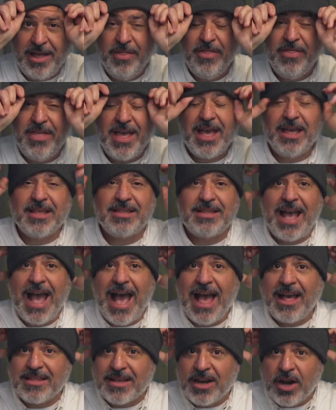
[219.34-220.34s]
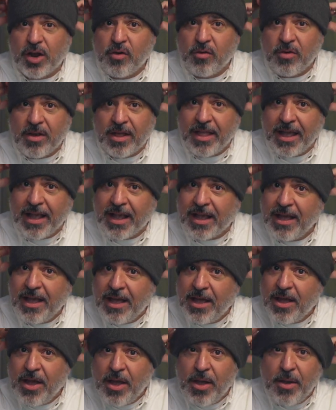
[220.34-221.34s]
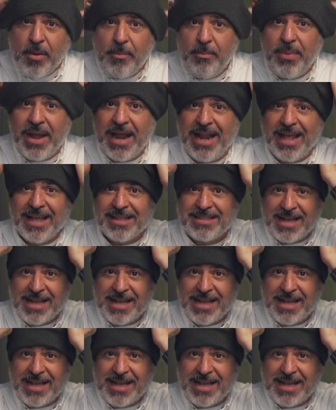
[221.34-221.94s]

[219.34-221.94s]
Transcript: this as an acrylic beanie.